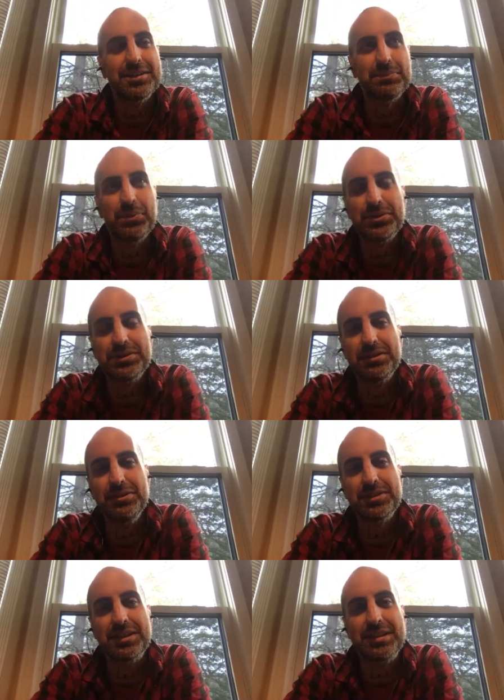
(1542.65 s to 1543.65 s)
opposed to
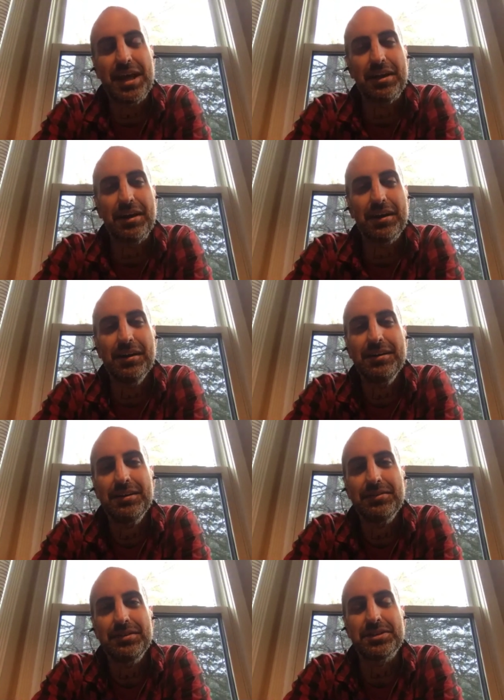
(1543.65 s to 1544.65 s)
using dead air,
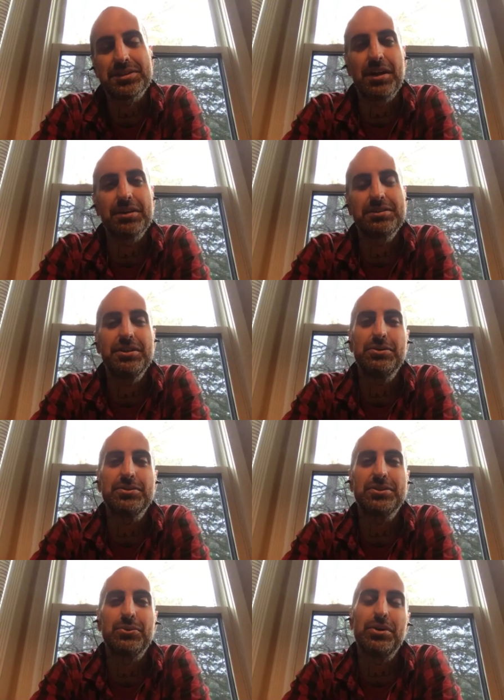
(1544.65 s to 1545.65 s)
you start to use
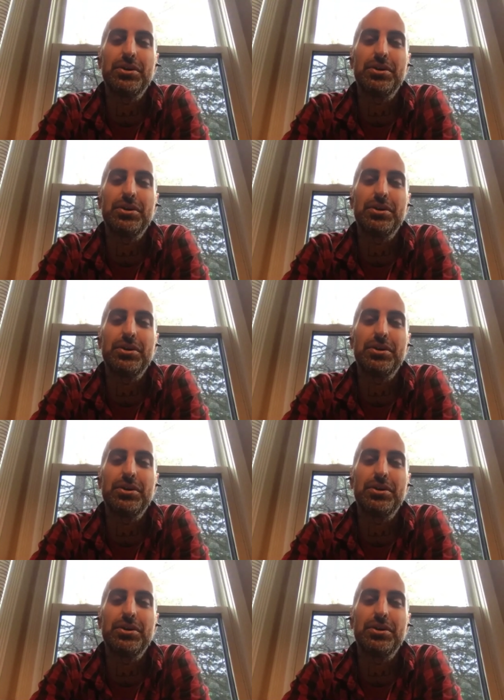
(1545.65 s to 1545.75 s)
the word